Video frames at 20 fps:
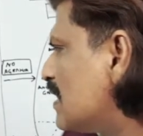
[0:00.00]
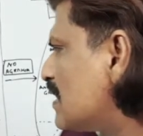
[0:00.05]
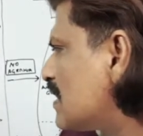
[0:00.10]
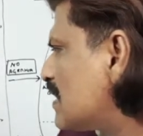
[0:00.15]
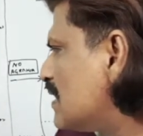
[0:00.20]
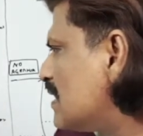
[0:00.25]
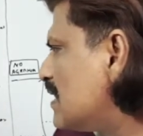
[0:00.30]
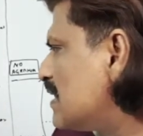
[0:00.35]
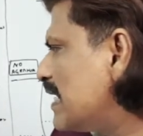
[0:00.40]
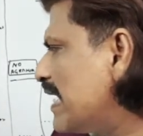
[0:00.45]

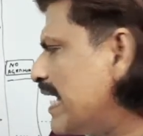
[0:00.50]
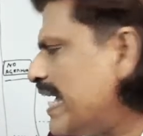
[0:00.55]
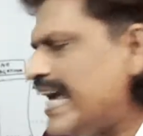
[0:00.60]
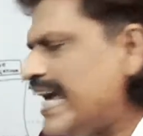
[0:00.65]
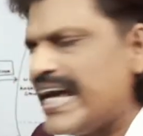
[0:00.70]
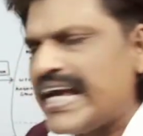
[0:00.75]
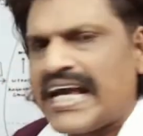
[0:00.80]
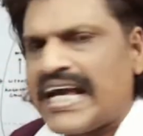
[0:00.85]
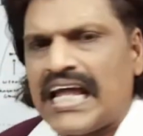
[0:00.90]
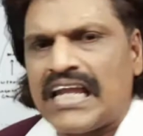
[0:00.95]
Third,
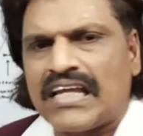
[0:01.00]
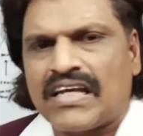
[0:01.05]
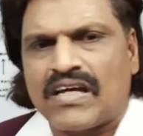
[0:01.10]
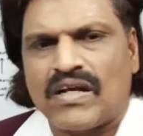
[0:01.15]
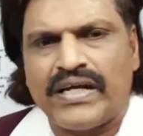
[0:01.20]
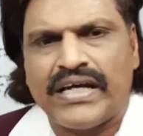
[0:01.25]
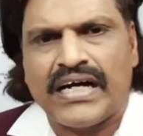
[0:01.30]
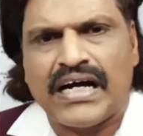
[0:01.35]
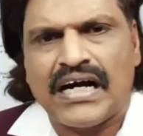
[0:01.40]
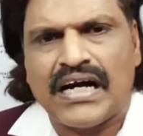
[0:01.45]

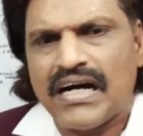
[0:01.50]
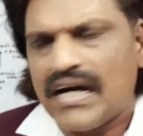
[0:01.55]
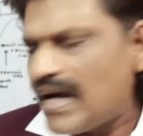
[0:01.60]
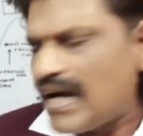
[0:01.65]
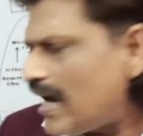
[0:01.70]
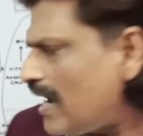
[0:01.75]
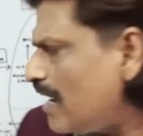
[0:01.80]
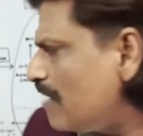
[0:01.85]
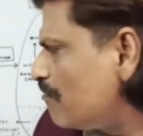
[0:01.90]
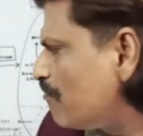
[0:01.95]
acalplia.
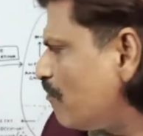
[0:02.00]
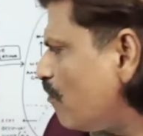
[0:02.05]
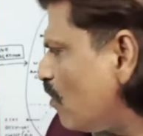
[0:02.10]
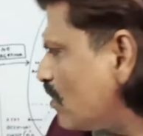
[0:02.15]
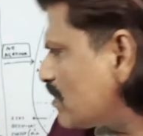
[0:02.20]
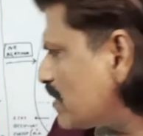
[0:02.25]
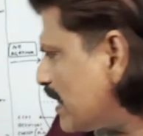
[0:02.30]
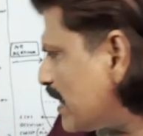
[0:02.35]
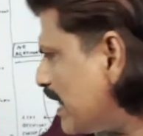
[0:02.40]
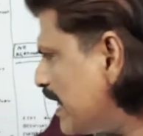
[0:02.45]
And
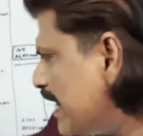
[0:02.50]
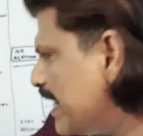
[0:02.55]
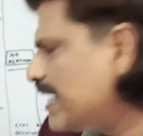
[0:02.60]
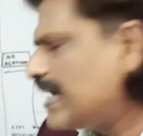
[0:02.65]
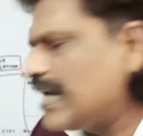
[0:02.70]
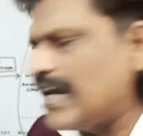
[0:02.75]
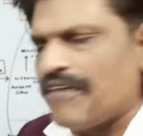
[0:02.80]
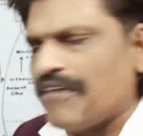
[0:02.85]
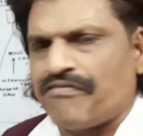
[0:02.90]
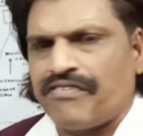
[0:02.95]
fourth,
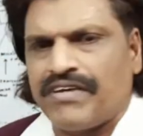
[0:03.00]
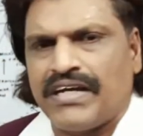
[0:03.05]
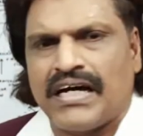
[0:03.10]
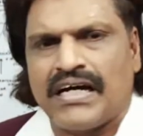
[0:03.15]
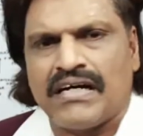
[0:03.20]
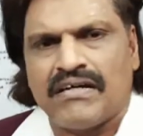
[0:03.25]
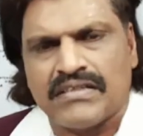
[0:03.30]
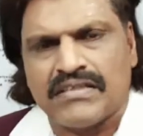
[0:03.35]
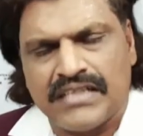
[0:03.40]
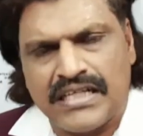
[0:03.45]

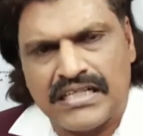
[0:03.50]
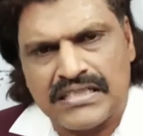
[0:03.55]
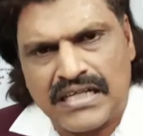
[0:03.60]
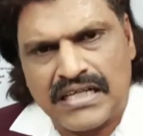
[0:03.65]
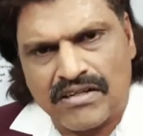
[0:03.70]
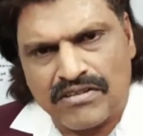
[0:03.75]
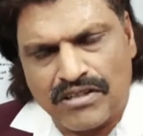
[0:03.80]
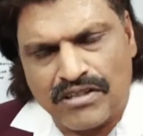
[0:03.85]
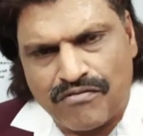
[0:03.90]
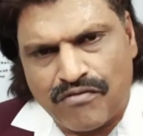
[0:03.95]
agraphia. These
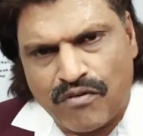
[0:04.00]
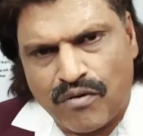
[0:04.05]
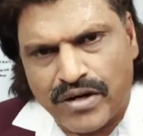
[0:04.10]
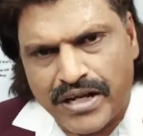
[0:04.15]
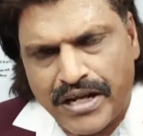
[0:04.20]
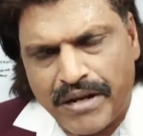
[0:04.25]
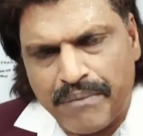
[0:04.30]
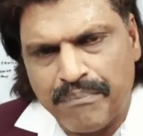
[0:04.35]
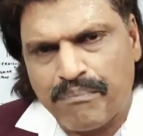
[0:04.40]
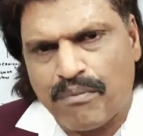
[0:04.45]
are the
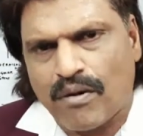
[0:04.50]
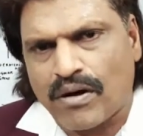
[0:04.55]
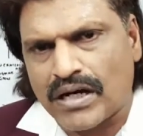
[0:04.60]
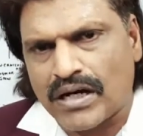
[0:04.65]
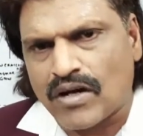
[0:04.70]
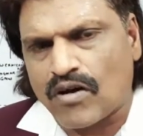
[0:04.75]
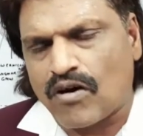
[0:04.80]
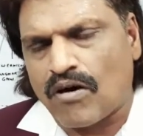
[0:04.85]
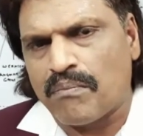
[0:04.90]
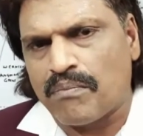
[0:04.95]
four
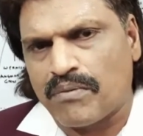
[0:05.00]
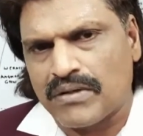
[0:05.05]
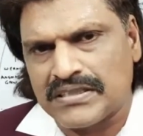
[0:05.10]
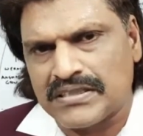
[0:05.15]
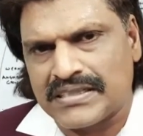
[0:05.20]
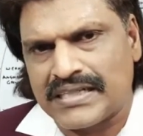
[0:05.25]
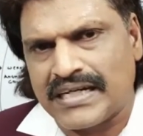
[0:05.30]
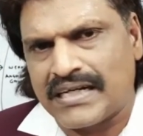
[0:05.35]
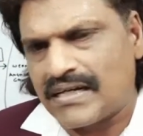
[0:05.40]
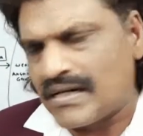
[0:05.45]
important
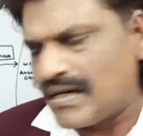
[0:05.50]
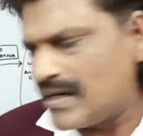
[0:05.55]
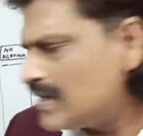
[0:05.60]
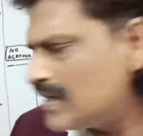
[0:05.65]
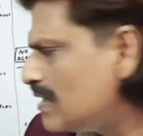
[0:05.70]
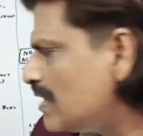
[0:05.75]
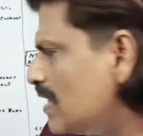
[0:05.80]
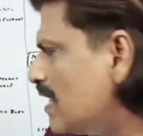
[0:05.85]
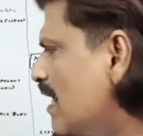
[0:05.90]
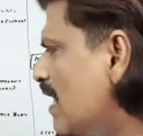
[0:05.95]
components,
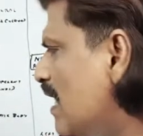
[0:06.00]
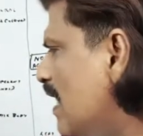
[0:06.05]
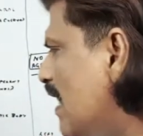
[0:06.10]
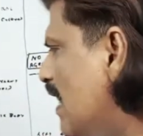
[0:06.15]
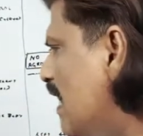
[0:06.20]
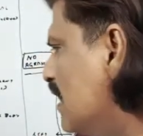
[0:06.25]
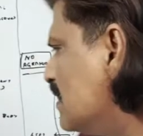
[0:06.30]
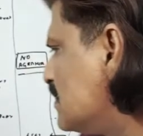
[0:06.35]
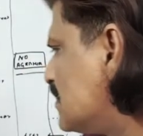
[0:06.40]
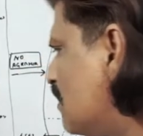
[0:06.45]
tetra.
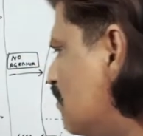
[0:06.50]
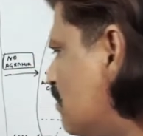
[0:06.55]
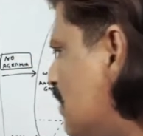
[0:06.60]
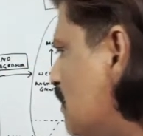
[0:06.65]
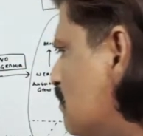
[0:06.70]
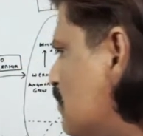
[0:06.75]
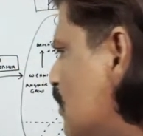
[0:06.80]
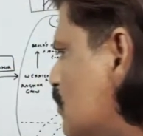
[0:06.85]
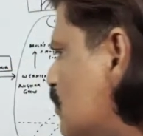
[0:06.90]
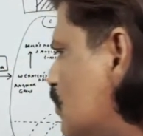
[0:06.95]
And
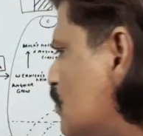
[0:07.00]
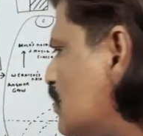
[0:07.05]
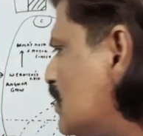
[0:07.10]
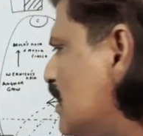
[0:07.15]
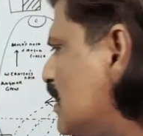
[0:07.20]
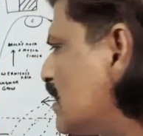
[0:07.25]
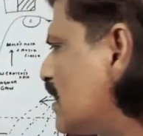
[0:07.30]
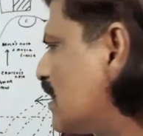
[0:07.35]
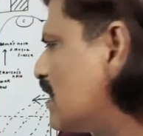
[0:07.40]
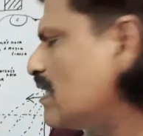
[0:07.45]
sometimes
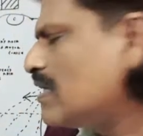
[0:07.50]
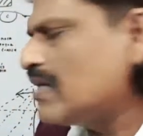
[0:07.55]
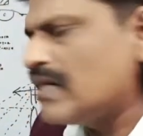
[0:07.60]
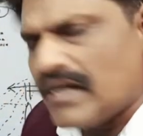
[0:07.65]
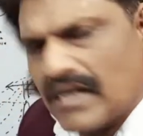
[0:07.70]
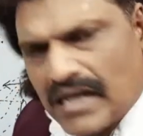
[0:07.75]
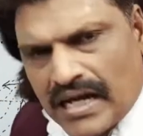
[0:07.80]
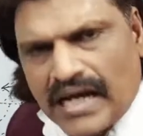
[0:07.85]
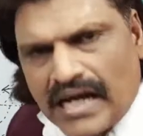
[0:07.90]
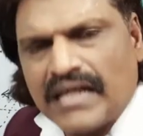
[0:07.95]

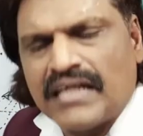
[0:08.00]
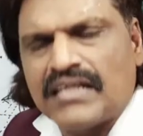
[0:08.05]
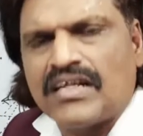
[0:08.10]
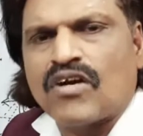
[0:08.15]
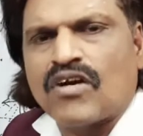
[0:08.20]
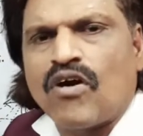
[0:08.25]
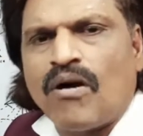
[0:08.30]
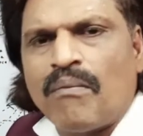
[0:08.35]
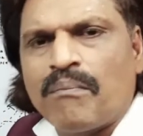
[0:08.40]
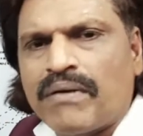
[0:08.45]
associated,
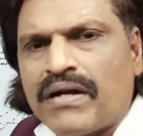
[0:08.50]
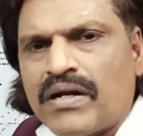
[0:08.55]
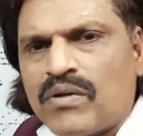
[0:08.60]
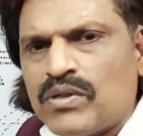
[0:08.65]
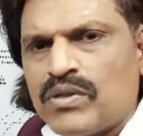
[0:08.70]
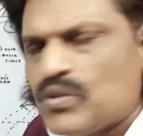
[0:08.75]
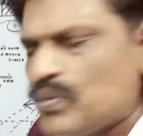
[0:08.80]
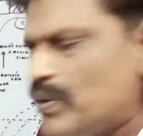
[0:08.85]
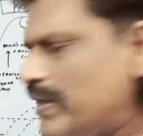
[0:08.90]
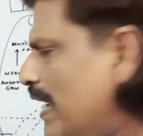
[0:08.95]
another component
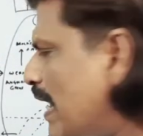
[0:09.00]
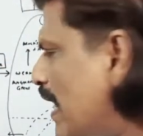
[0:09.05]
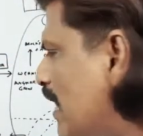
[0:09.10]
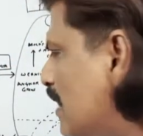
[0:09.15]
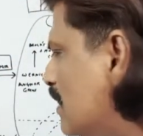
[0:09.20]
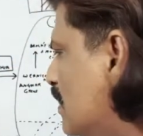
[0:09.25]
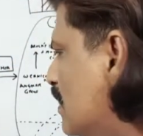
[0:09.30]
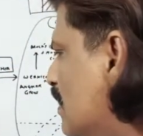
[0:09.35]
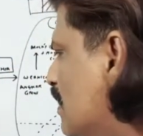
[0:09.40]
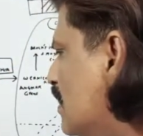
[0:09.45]
which we
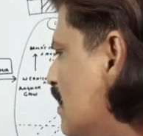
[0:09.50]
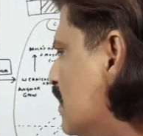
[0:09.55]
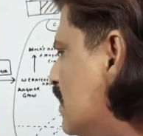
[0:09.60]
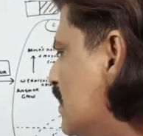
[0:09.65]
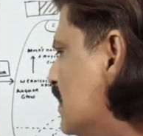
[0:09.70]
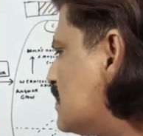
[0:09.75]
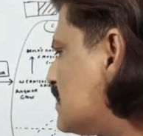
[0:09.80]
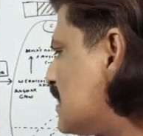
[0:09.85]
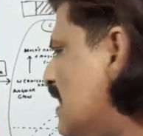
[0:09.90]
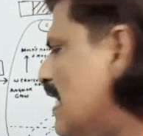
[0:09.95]
add
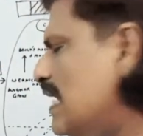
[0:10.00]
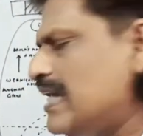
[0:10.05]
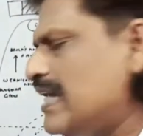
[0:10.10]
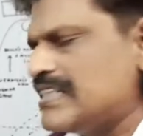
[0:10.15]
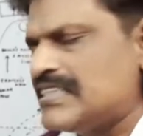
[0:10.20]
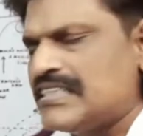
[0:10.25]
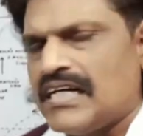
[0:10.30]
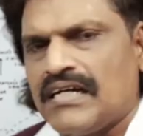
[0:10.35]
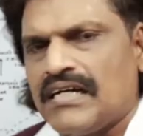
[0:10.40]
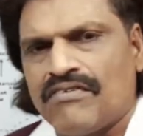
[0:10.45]
is
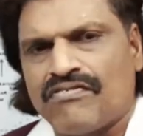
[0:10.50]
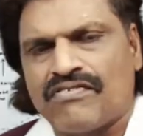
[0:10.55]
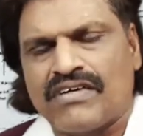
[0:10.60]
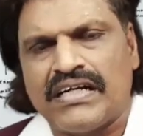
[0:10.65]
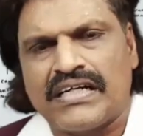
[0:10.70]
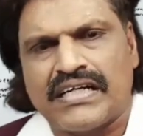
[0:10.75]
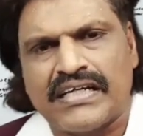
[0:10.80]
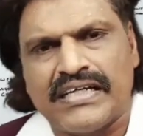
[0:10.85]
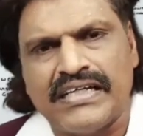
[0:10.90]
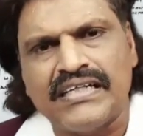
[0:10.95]
alexia,
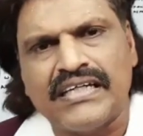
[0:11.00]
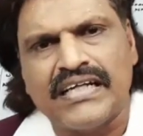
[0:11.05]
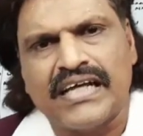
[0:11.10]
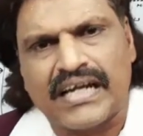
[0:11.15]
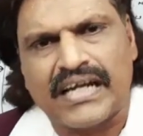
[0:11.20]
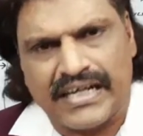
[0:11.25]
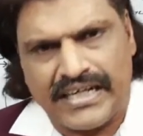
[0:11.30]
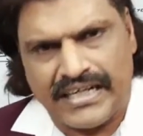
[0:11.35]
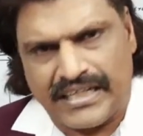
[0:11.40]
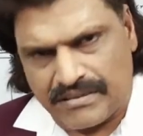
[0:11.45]
difficulty in
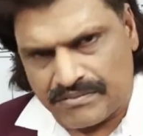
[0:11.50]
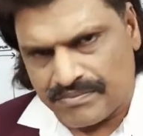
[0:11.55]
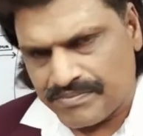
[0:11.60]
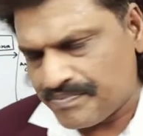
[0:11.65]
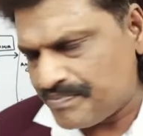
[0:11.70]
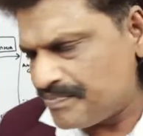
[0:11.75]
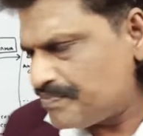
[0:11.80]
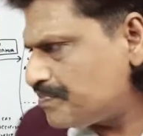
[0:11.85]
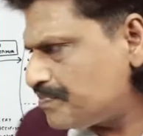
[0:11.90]
reading.